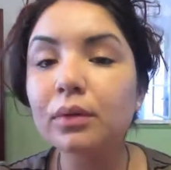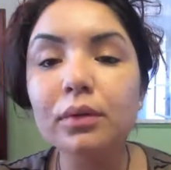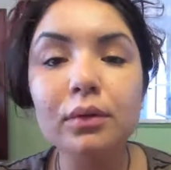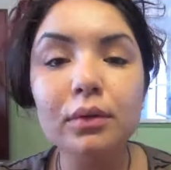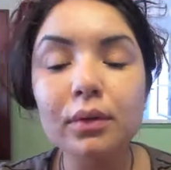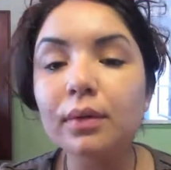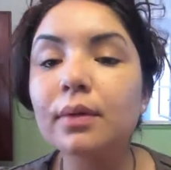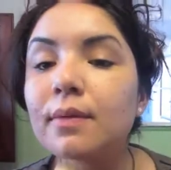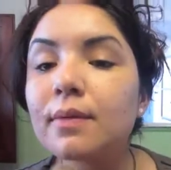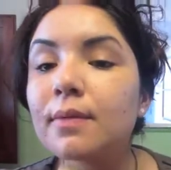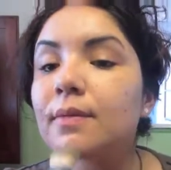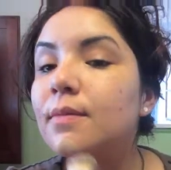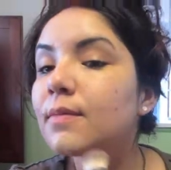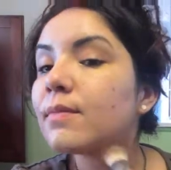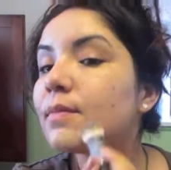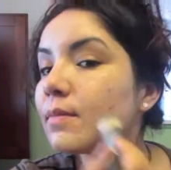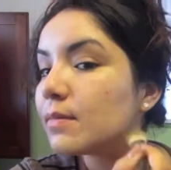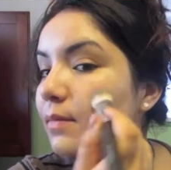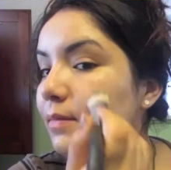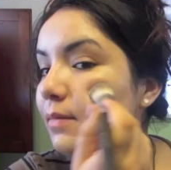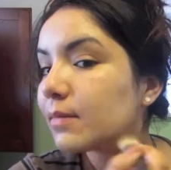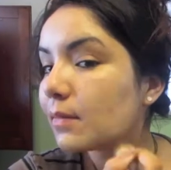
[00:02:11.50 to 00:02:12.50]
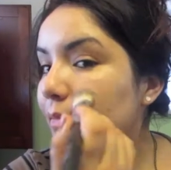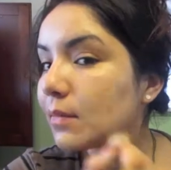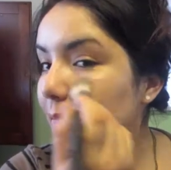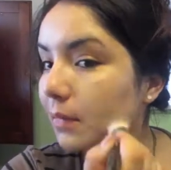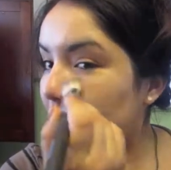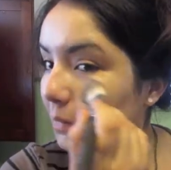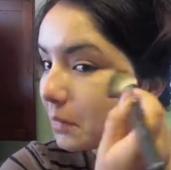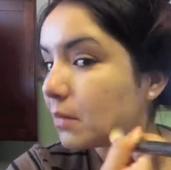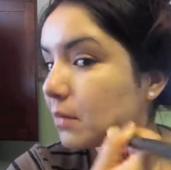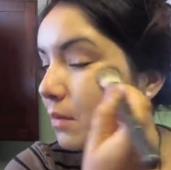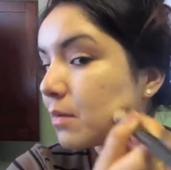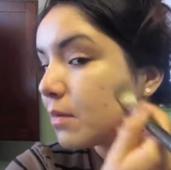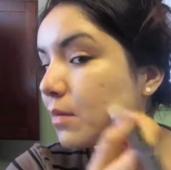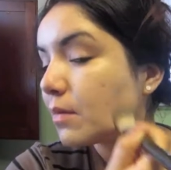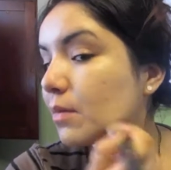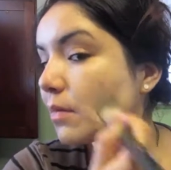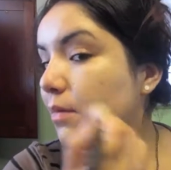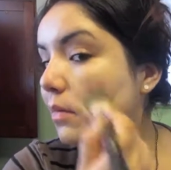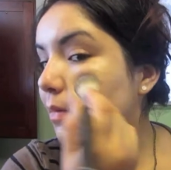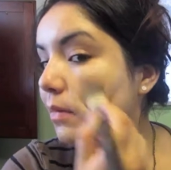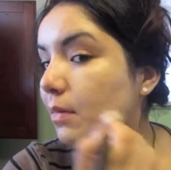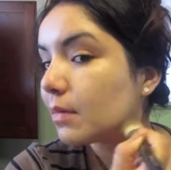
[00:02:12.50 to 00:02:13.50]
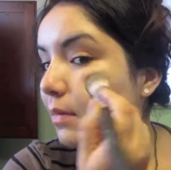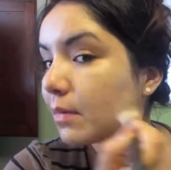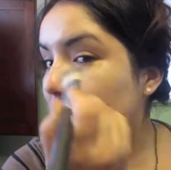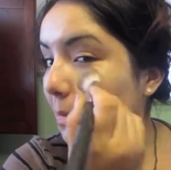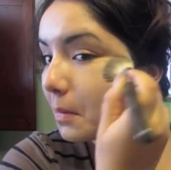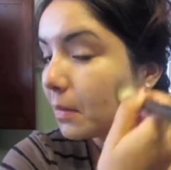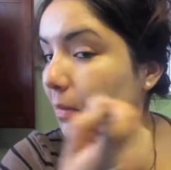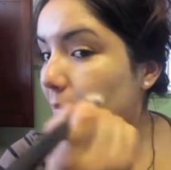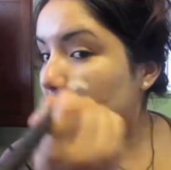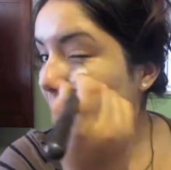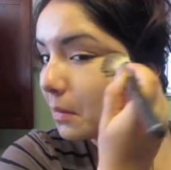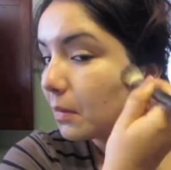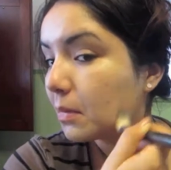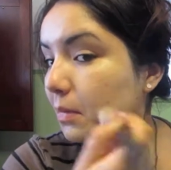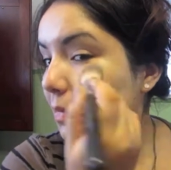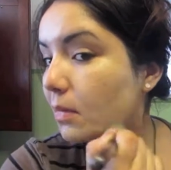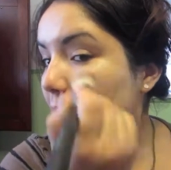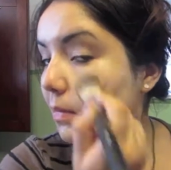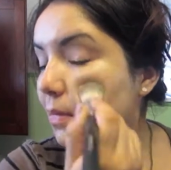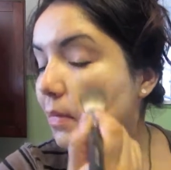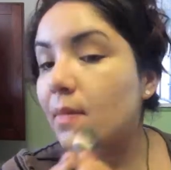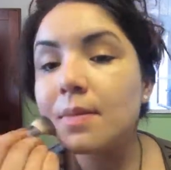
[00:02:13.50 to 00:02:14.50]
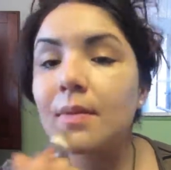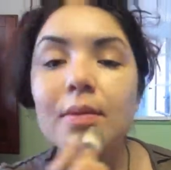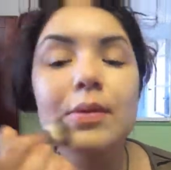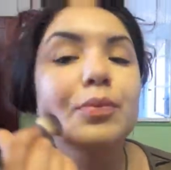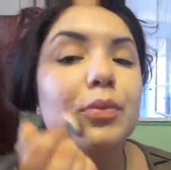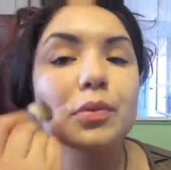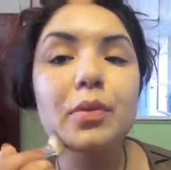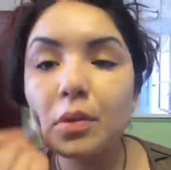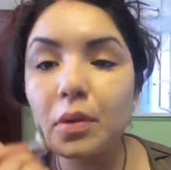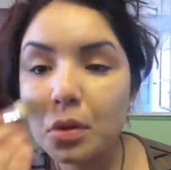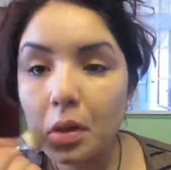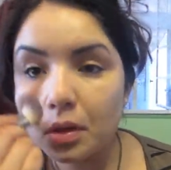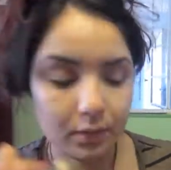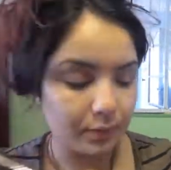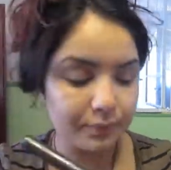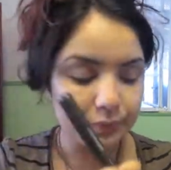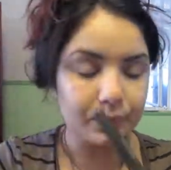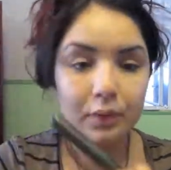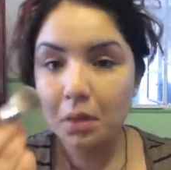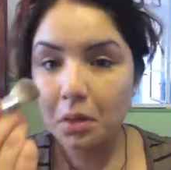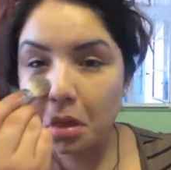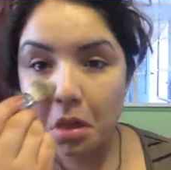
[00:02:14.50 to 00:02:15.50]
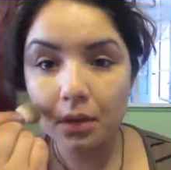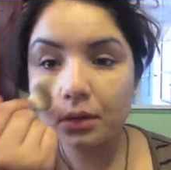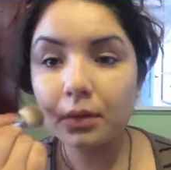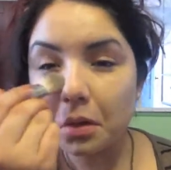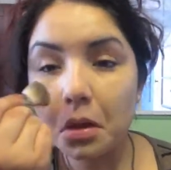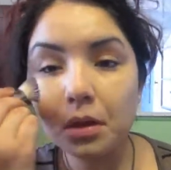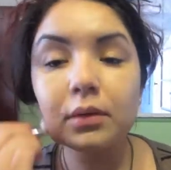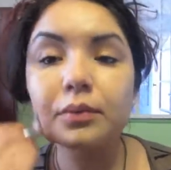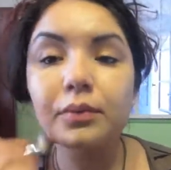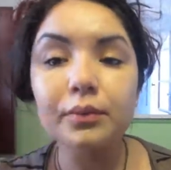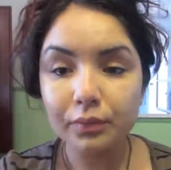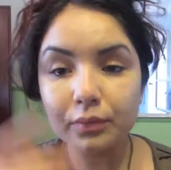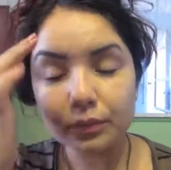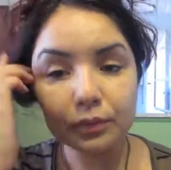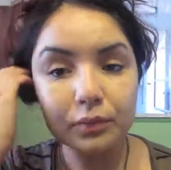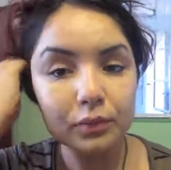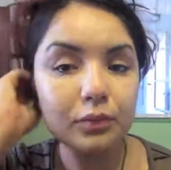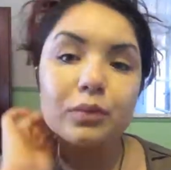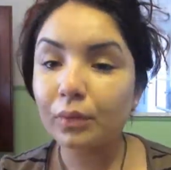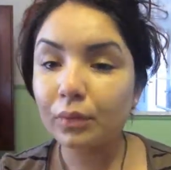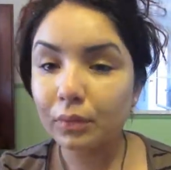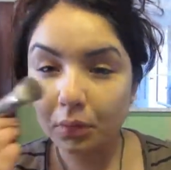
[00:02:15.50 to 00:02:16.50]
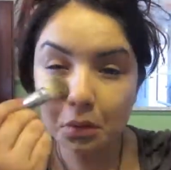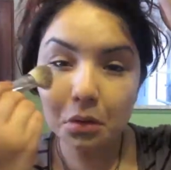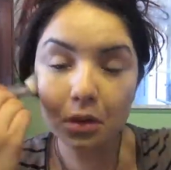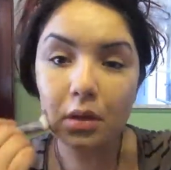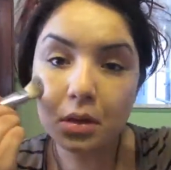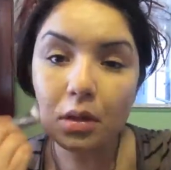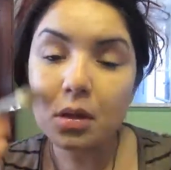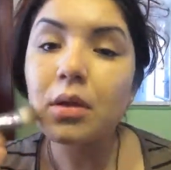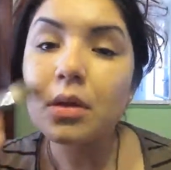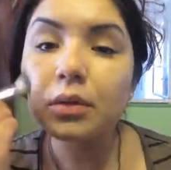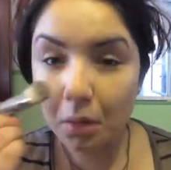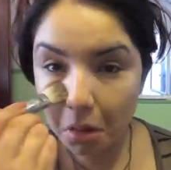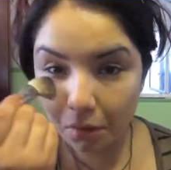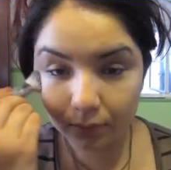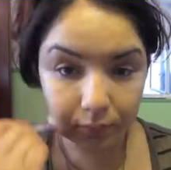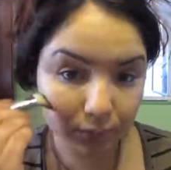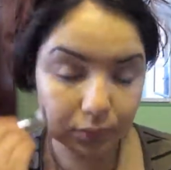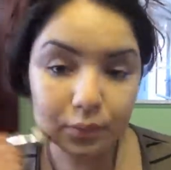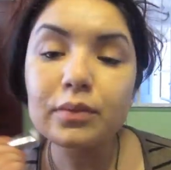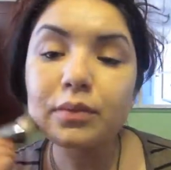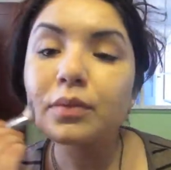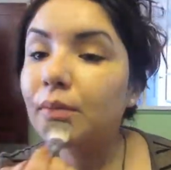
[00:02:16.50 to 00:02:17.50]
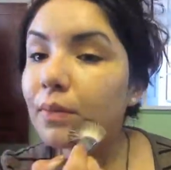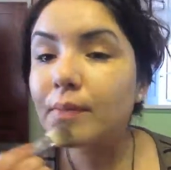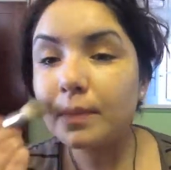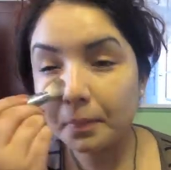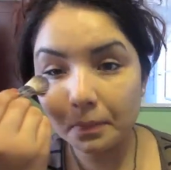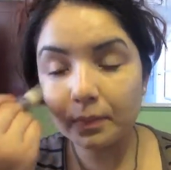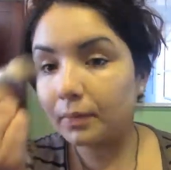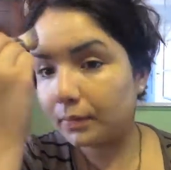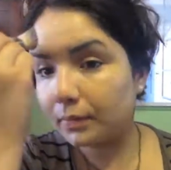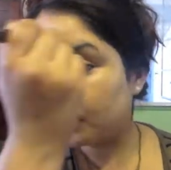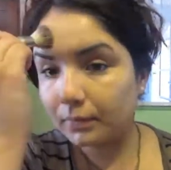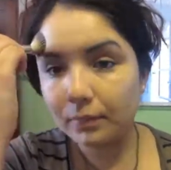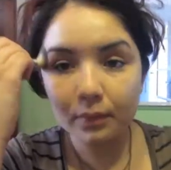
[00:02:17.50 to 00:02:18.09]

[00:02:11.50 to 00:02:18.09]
I am taking a Sephora airbrush, foundation brush, and just applying that generously all over my skin because I am not going to